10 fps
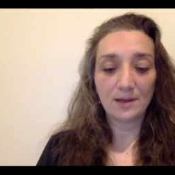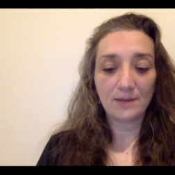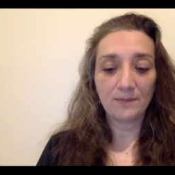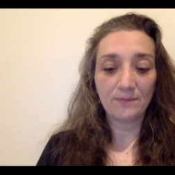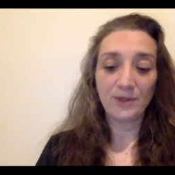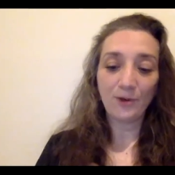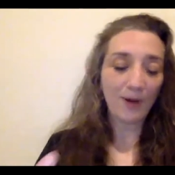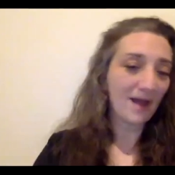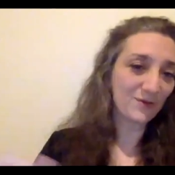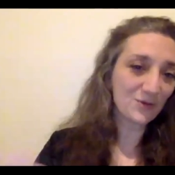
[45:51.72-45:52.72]
um, you know, I
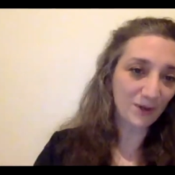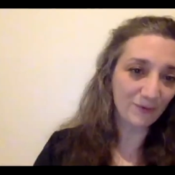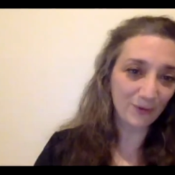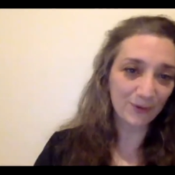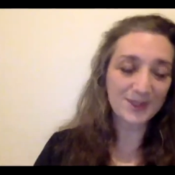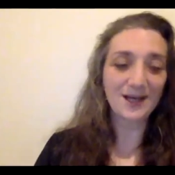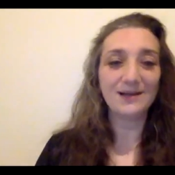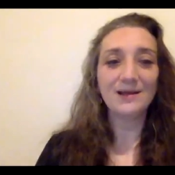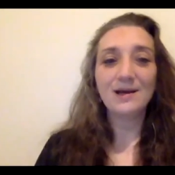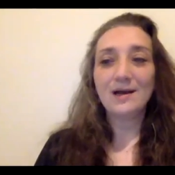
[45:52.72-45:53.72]
have a 12 year old
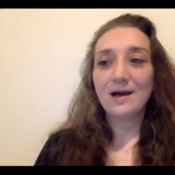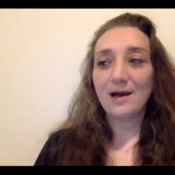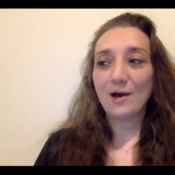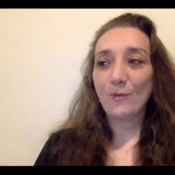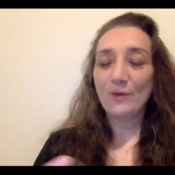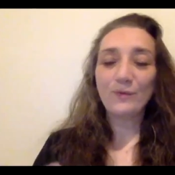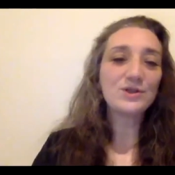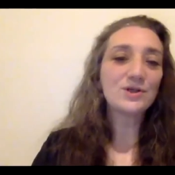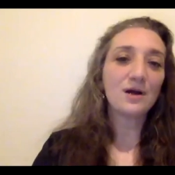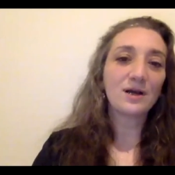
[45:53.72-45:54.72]
son. Uh, when we
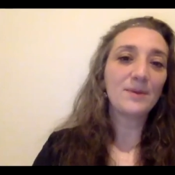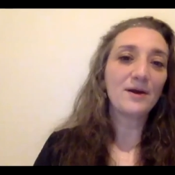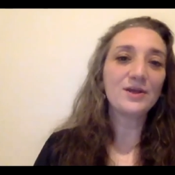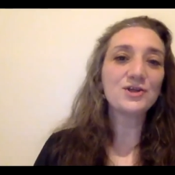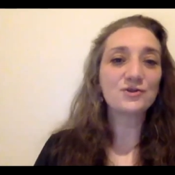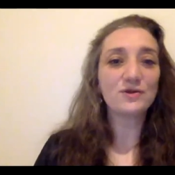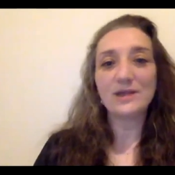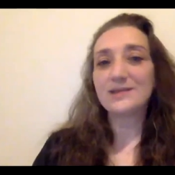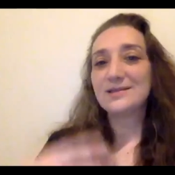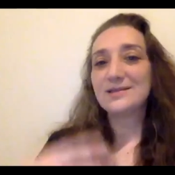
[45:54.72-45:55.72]
talk about history,
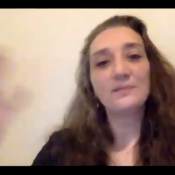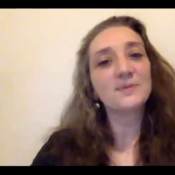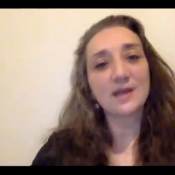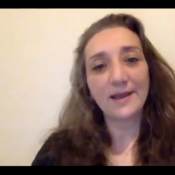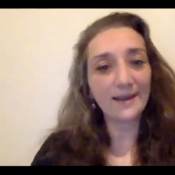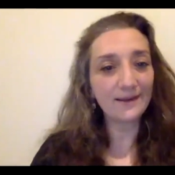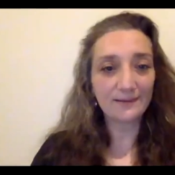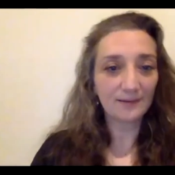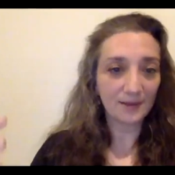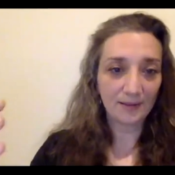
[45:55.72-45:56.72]
it seems like,
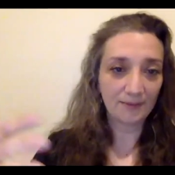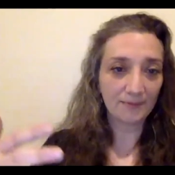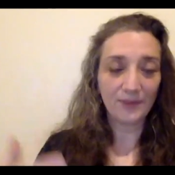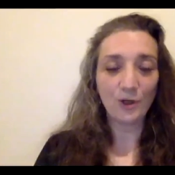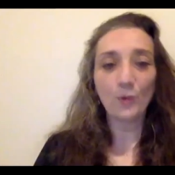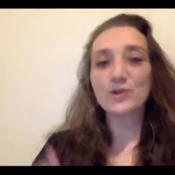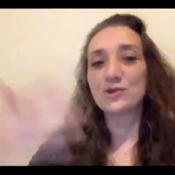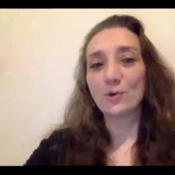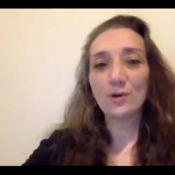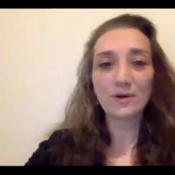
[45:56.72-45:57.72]
uh, you know, a
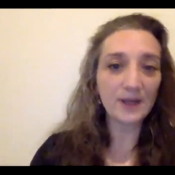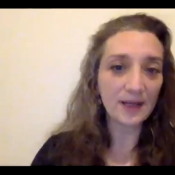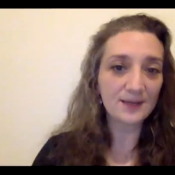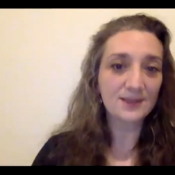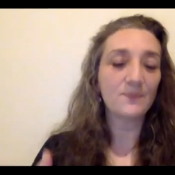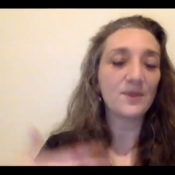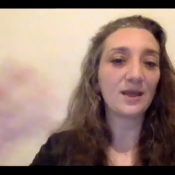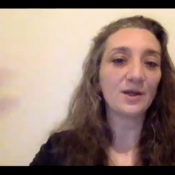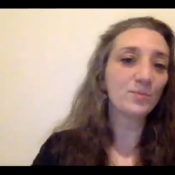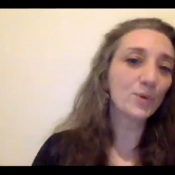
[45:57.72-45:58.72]
story, something
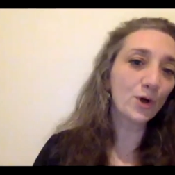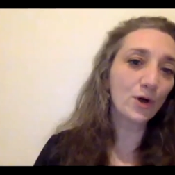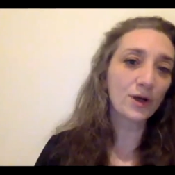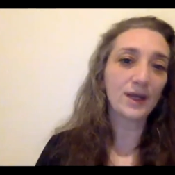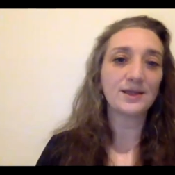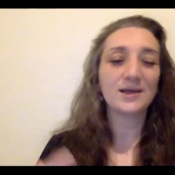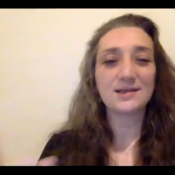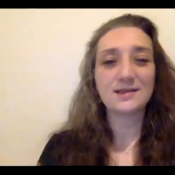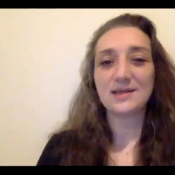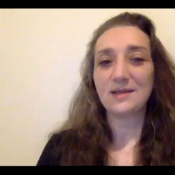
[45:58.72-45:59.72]
in a book. It
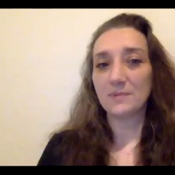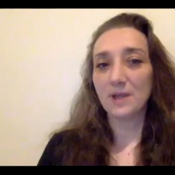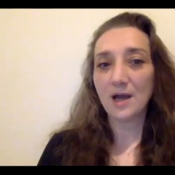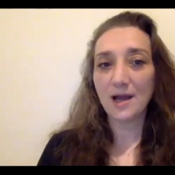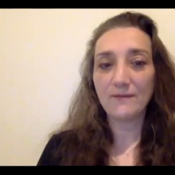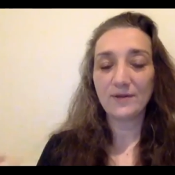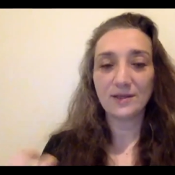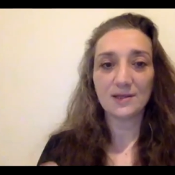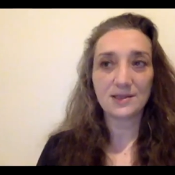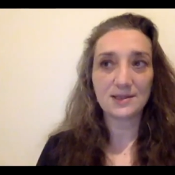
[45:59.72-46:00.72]
doesn't seem live. It
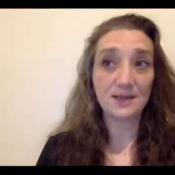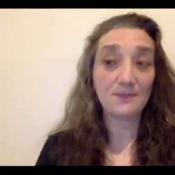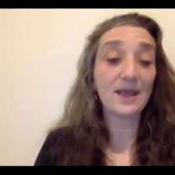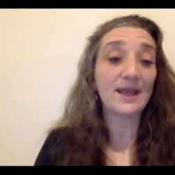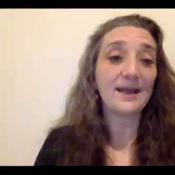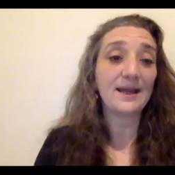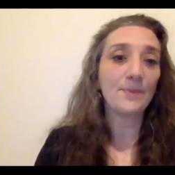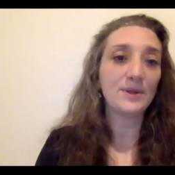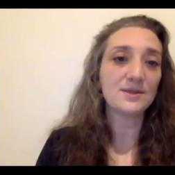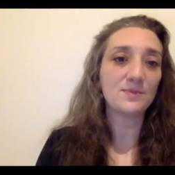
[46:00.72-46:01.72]
doesn't seem like it
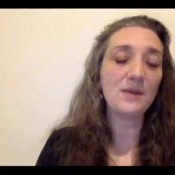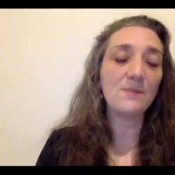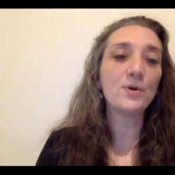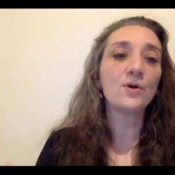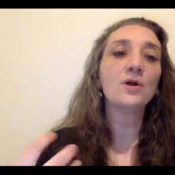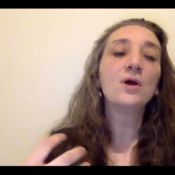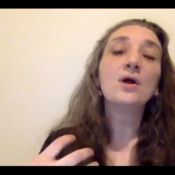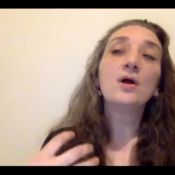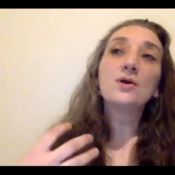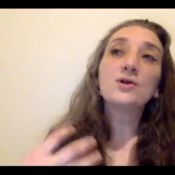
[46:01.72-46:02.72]
happened to people.
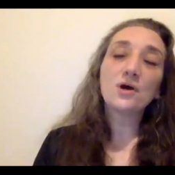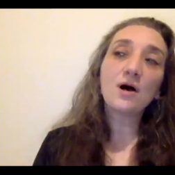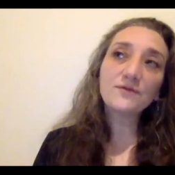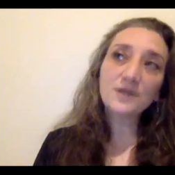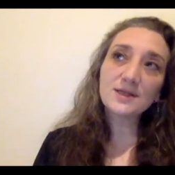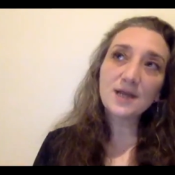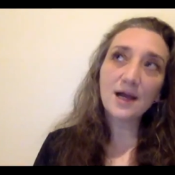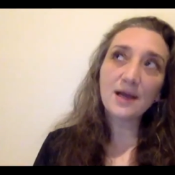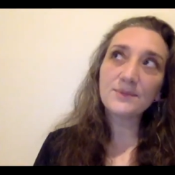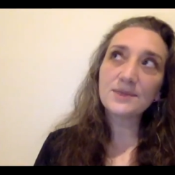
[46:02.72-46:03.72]
So
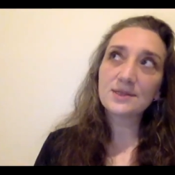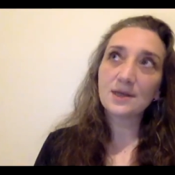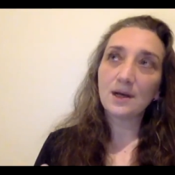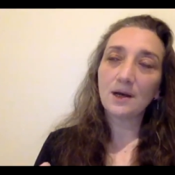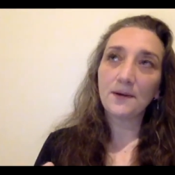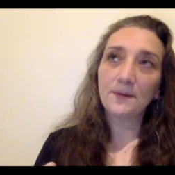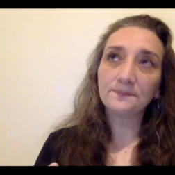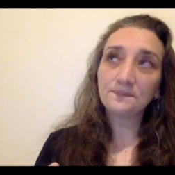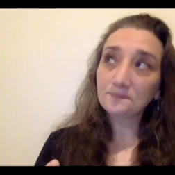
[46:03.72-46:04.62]
oftentimes, um,